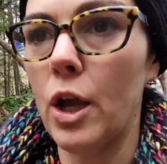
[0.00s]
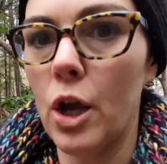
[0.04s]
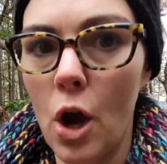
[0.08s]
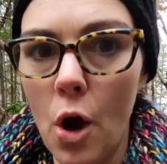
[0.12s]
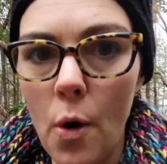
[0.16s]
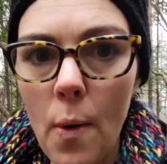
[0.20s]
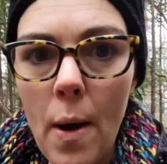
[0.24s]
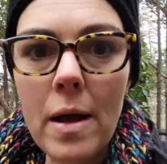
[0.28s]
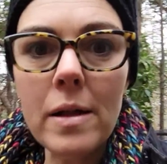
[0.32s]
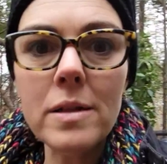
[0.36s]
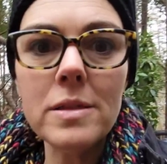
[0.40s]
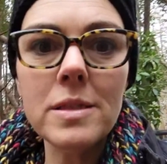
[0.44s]

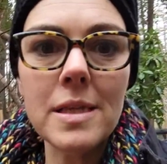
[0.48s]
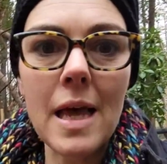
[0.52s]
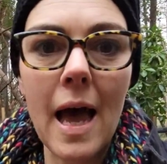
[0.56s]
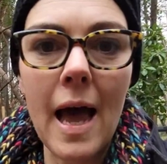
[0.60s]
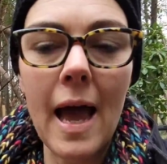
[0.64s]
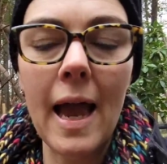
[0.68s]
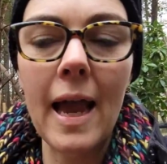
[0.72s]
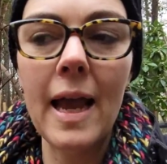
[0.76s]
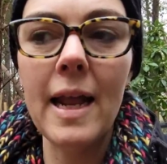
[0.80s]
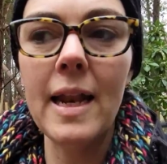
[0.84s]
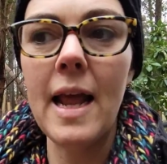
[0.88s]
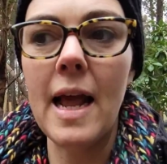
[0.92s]
go
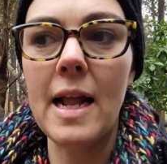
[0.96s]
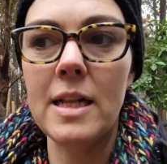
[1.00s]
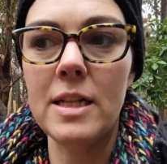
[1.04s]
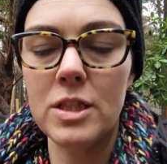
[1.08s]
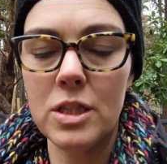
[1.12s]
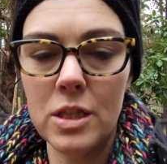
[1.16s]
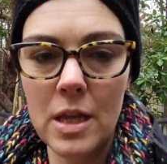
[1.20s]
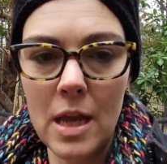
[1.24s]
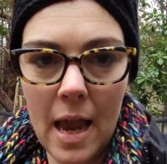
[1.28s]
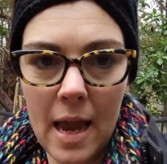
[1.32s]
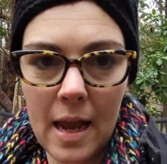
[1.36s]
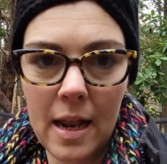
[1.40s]
outside
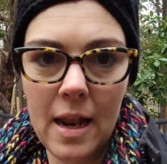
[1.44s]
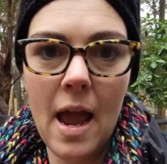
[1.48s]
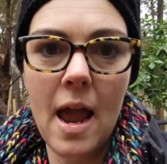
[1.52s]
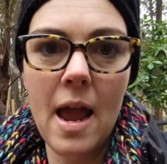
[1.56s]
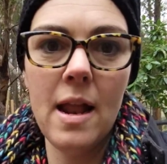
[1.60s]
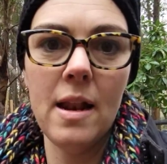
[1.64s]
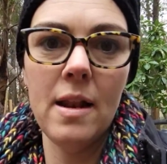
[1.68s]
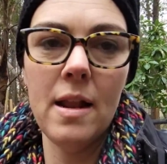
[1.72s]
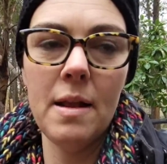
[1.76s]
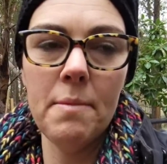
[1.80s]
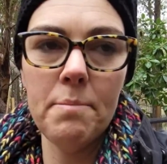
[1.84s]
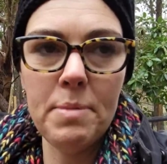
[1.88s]

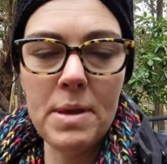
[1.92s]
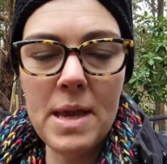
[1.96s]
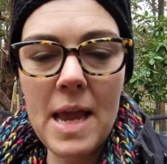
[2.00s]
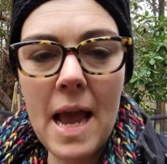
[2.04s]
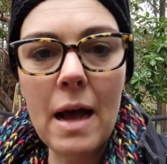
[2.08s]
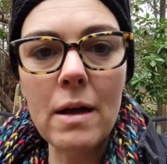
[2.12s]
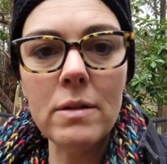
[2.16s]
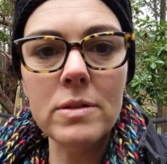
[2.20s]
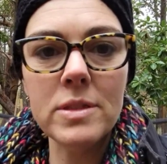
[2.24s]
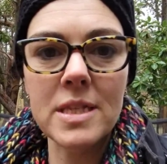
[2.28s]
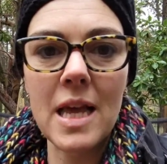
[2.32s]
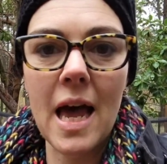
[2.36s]
and be
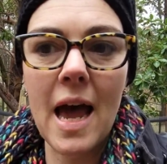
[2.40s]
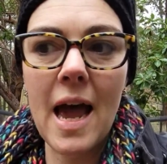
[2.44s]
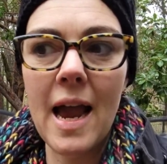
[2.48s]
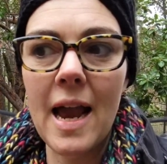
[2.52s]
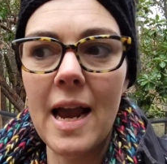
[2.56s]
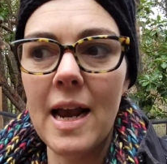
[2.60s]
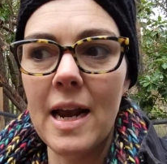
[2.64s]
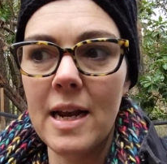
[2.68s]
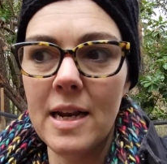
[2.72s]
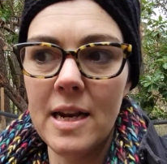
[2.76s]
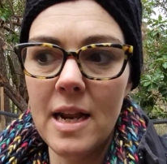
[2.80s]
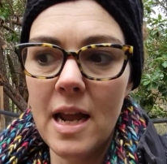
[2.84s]

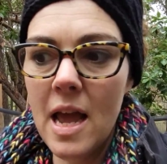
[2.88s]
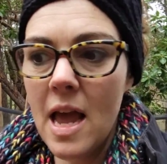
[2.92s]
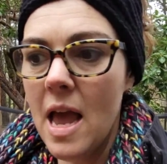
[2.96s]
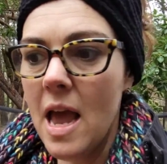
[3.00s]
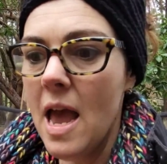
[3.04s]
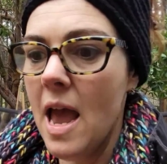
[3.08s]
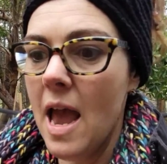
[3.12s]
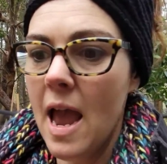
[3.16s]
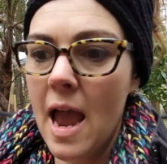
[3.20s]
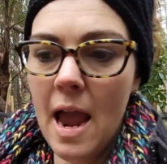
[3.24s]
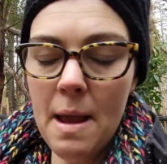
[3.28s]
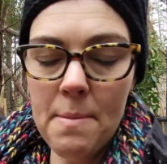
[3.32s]
outside
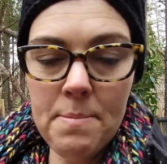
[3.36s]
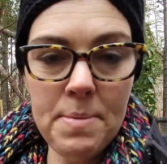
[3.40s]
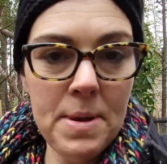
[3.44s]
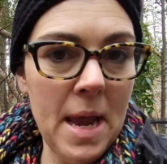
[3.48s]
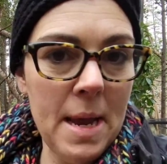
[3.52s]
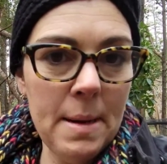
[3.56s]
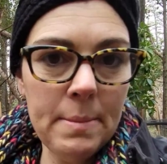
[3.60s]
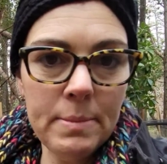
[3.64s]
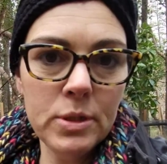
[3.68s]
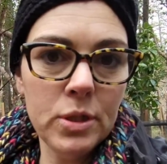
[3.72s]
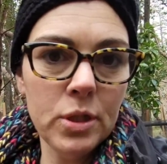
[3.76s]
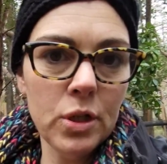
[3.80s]
and
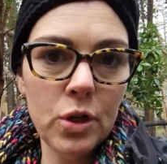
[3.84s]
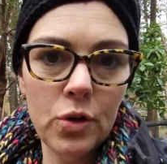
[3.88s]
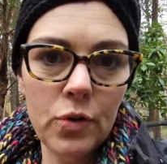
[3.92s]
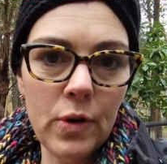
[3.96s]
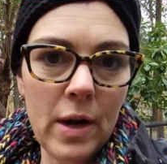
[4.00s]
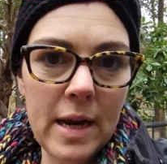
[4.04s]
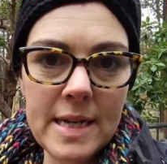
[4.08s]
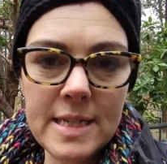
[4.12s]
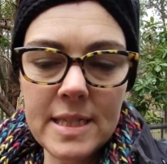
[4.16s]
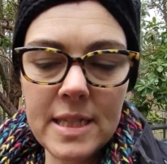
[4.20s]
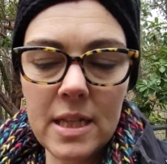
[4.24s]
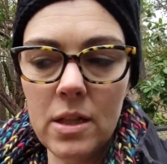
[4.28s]
be able to
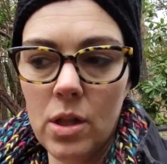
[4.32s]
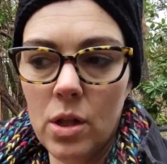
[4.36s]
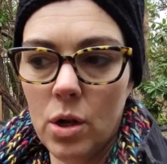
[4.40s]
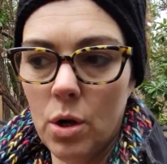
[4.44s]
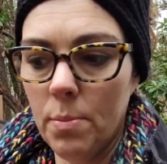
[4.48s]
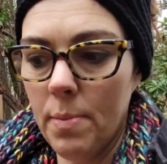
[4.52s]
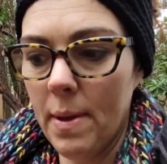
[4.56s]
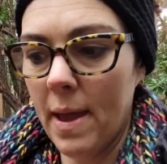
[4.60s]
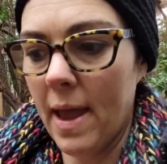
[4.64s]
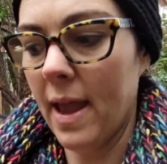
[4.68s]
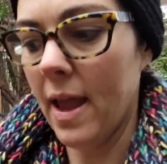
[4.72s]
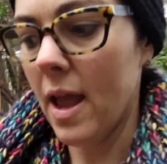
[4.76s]
graze a little
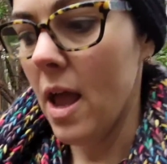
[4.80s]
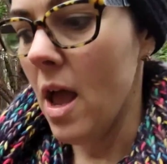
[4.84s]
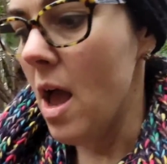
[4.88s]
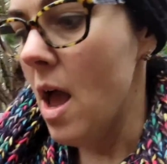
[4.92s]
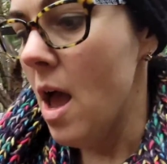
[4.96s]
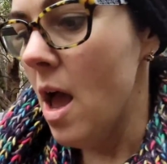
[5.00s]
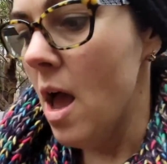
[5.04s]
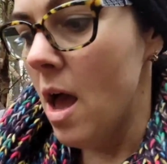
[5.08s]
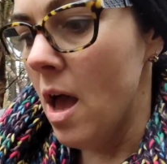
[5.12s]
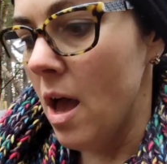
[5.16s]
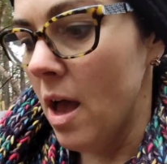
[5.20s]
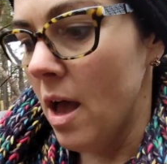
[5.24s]
bit.
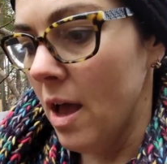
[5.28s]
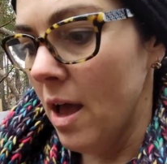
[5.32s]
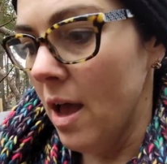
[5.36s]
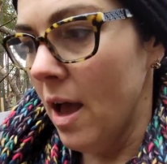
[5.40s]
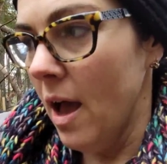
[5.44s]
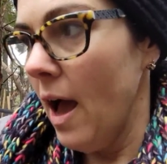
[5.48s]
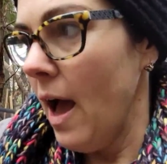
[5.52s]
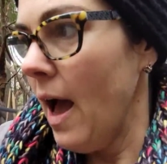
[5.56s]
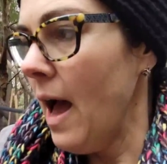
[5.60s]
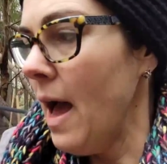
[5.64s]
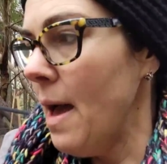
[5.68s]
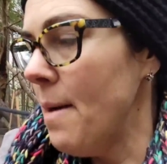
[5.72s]

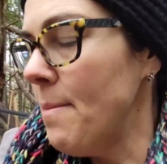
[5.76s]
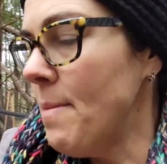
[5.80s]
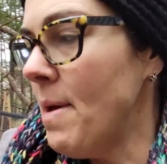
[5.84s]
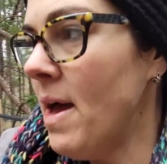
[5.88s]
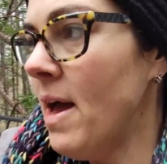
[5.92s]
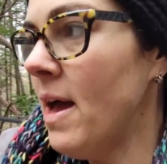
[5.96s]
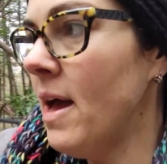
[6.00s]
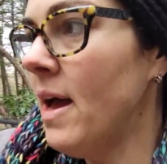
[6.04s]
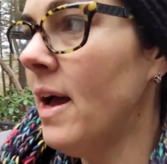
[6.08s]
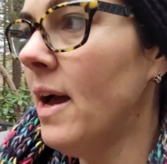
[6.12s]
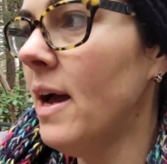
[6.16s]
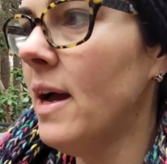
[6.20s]

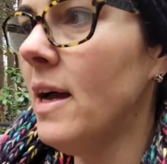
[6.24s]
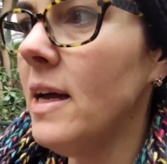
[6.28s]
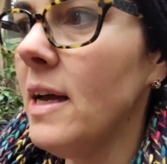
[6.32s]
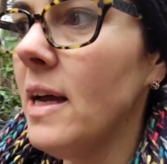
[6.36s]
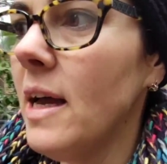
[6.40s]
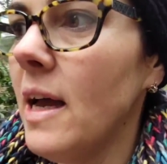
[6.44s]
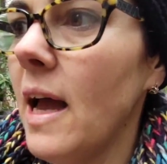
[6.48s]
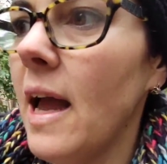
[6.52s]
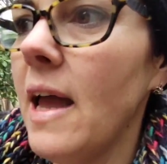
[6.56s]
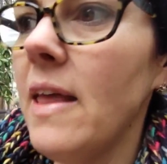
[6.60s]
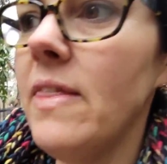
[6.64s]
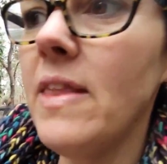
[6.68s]

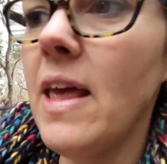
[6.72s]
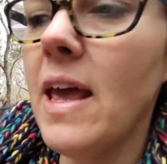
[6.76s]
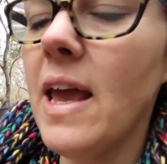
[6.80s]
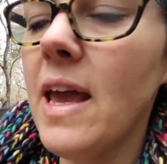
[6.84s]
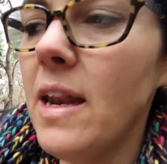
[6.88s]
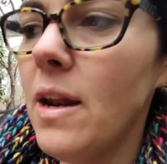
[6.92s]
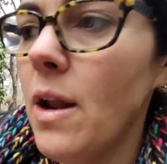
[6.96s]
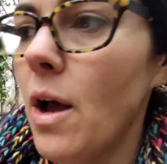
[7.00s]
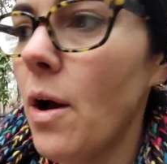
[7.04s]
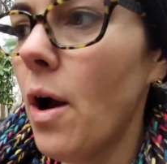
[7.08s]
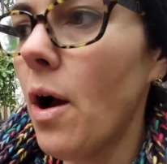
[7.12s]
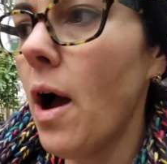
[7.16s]
And
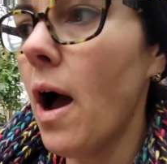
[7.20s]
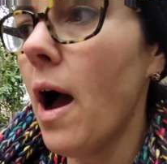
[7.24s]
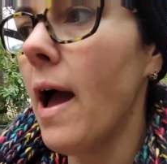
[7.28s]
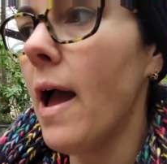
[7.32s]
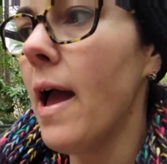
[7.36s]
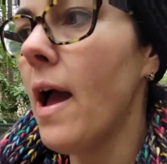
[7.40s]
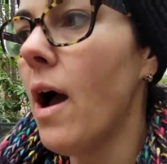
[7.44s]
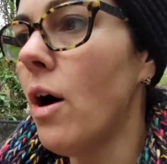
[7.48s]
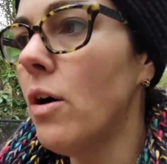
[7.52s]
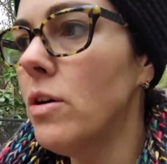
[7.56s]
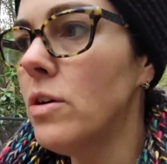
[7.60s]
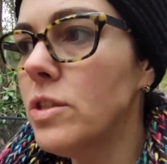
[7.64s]
then
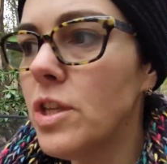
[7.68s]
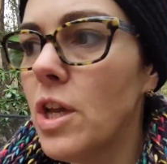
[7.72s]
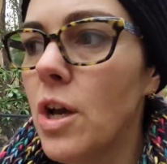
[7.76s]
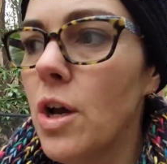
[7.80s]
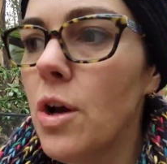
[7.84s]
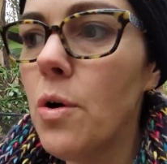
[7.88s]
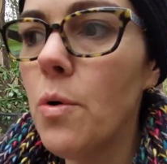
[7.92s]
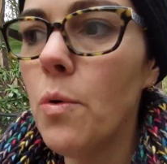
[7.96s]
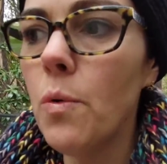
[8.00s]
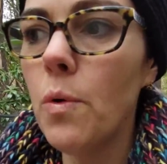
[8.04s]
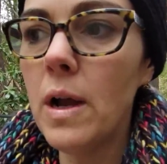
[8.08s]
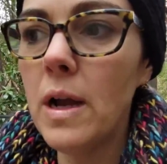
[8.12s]
I
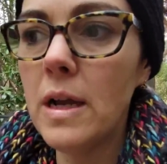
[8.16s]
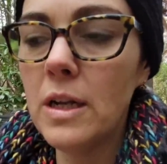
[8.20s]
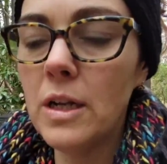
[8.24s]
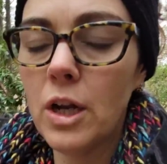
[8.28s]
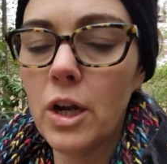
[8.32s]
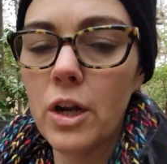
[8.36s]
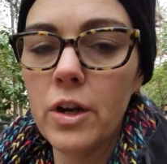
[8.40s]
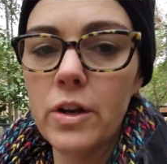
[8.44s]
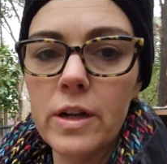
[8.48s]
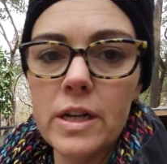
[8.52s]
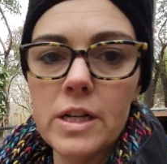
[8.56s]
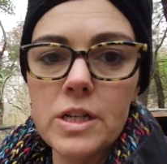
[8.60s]
also
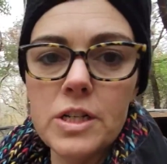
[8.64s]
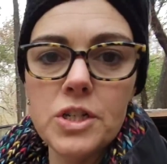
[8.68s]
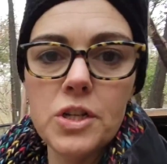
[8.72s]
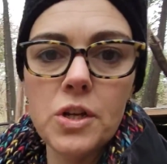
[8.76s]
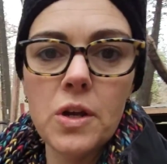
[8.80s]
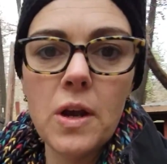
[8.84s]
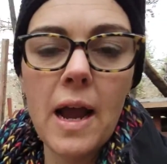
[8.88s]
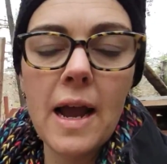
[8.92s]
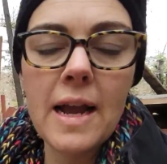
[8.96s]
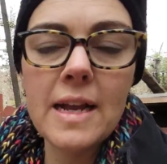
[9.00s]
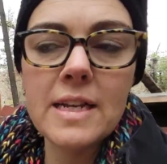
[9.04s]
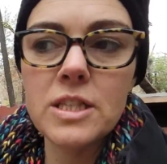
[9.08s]
encourage
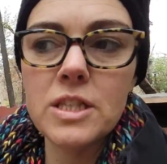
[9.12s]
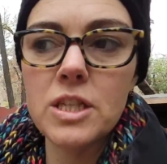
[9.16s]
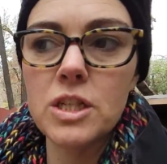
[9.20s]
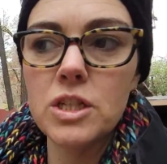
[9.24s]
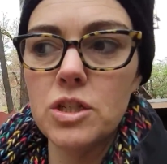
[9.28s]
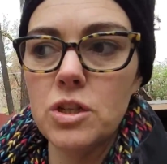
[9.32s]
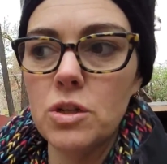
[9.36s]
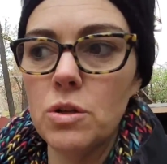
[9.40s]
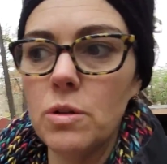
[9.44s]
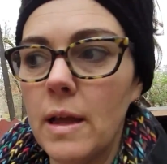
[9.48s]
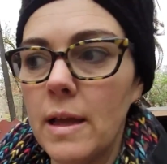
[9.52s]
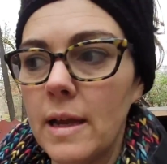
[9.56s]
you guys to
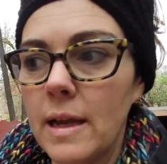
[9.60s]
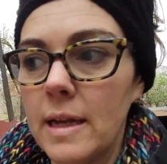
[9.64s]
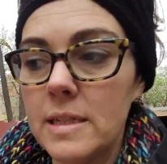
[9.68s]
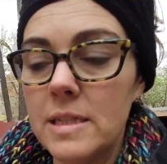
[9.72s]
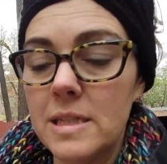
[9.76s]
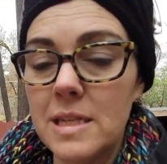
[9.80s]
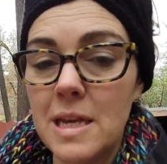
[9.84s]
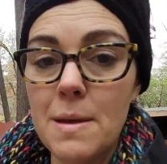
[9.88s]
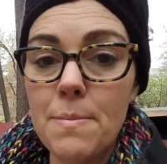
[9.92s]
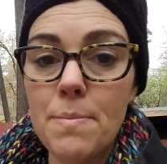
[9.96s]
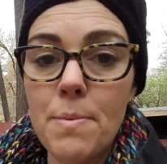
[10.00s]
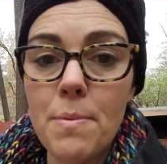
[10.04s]
do like a
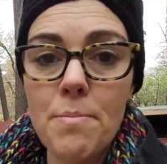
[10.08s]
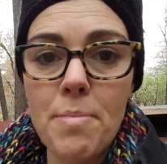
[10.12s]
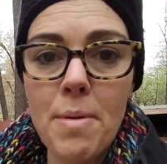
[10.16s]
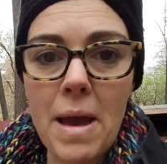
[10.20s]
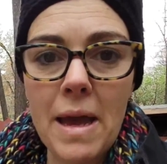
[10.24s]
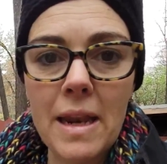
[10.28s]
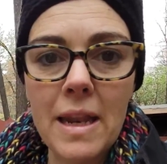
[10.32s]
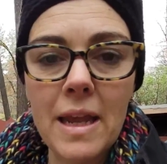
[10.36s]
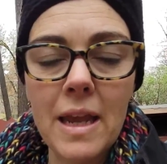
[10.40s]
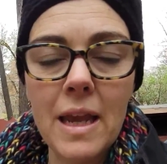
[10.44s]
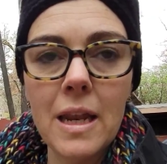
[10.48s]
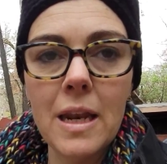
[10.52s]
deep
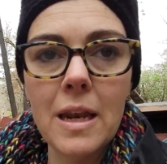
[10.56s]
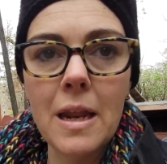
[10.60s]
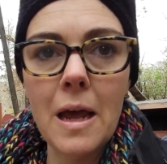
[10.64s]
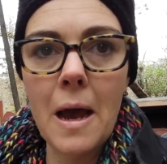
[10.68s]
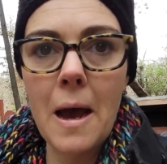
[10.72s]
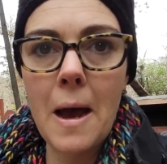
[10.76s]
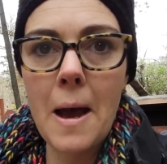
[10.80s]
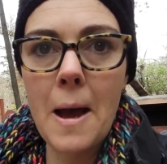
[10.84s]
bedded,